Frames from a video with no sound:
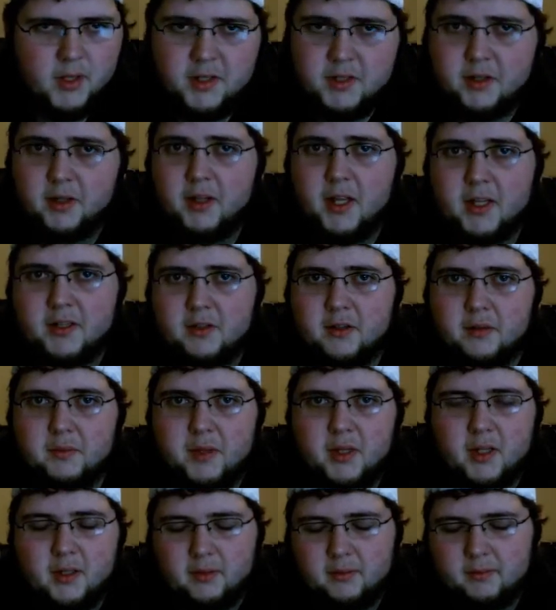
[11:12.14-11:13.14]
that's going
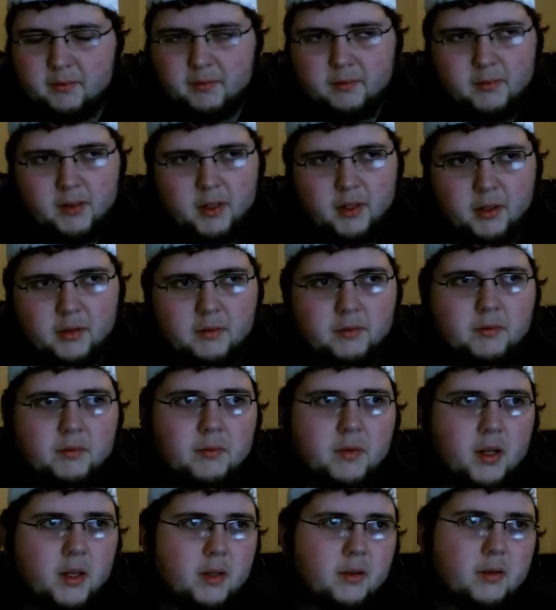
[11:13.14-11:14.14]
to be it. You know,
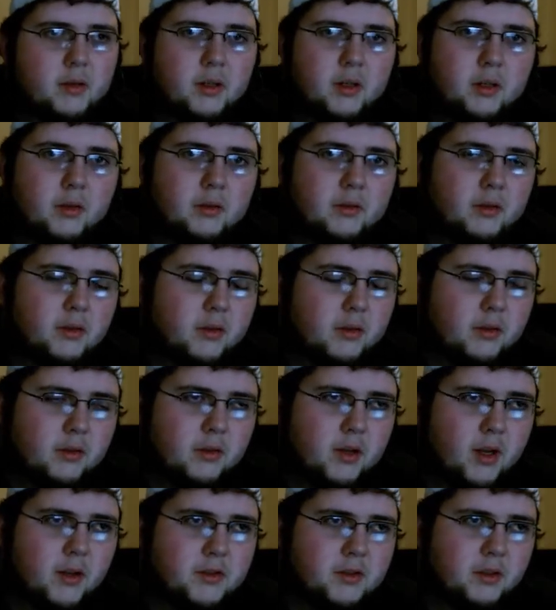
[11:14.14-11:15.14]
and the
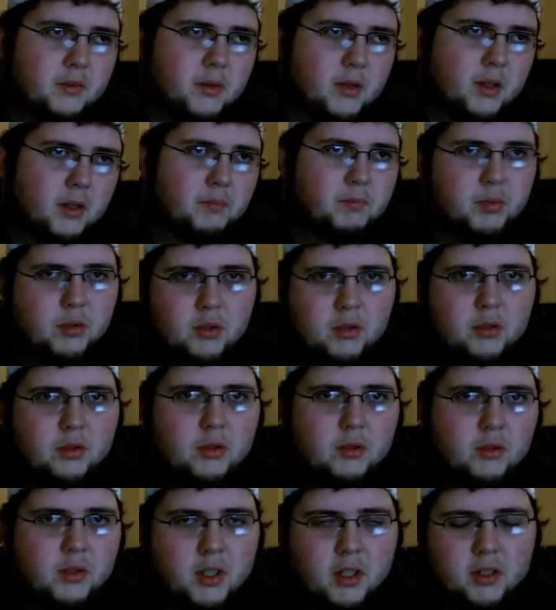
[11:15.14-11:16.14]
crowd's going to be like,
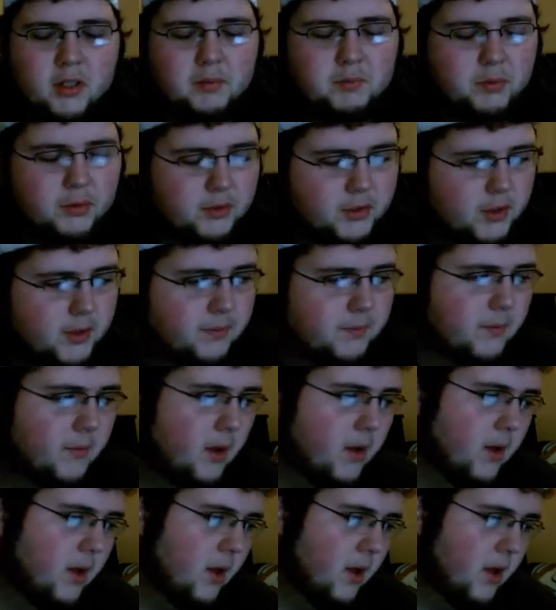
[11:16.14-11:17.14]
boo, and all this bullshit.
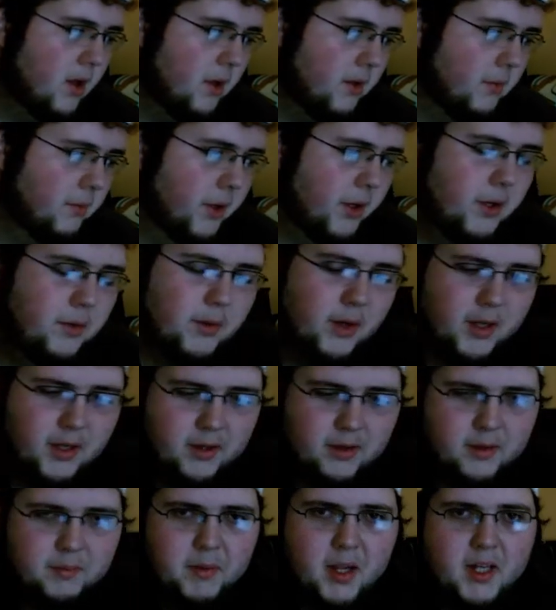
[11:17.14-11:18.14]
But
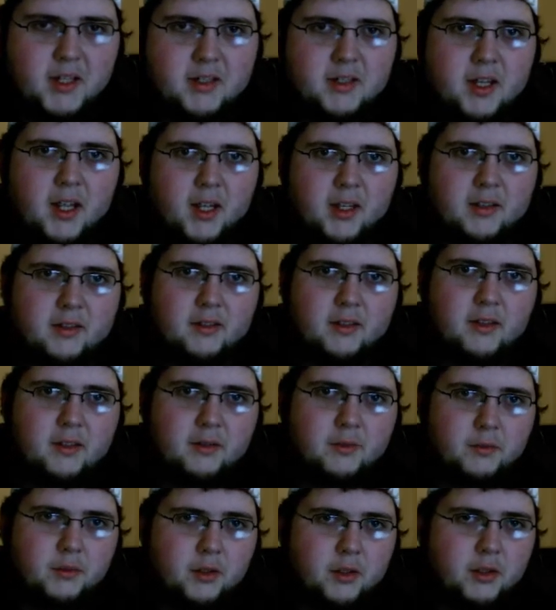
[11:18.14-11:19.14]
anyway, the match is
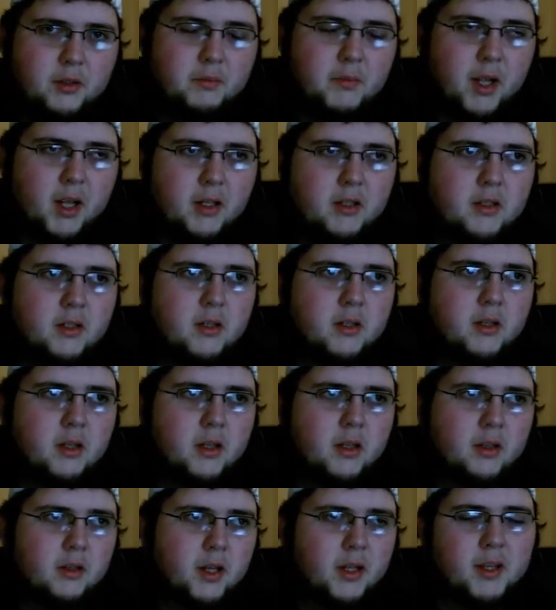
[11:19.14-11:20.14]
excellent. Really good match.
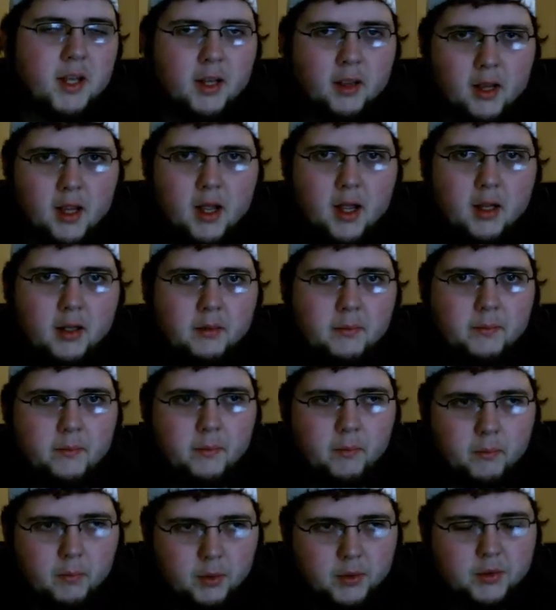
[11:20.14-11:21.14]
Not that long,
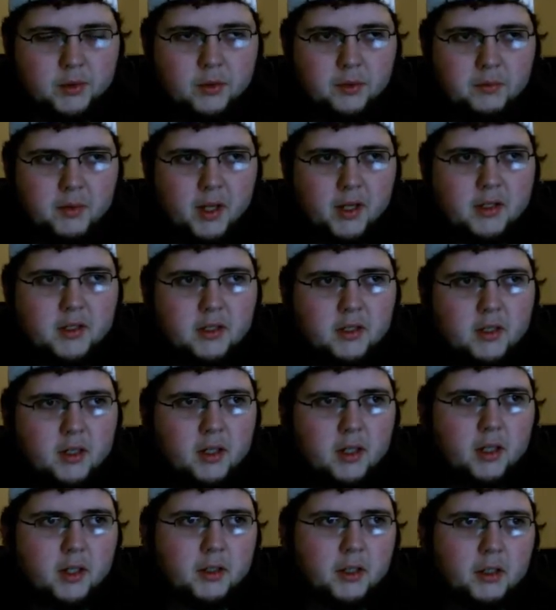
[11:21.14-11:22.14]
but it's a good match
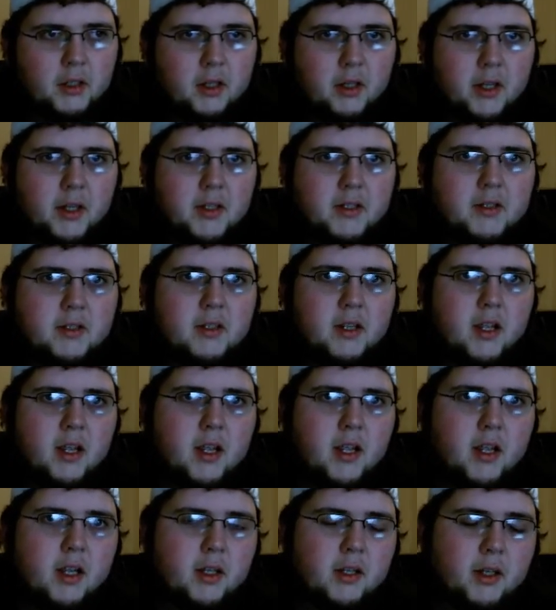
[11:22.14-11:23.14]
nonetheless.
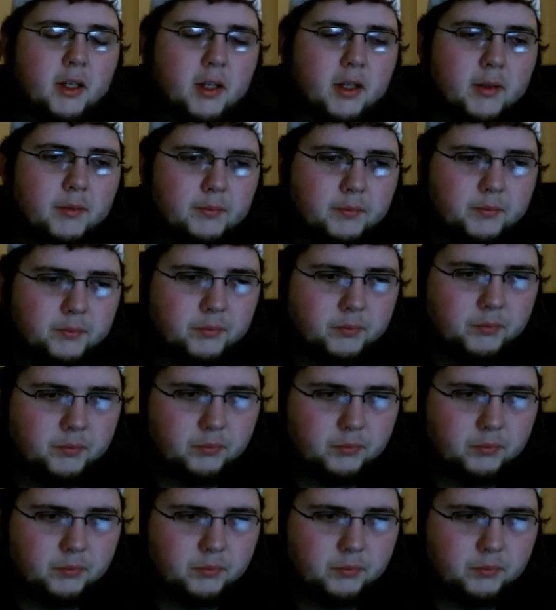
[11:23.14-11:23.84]
And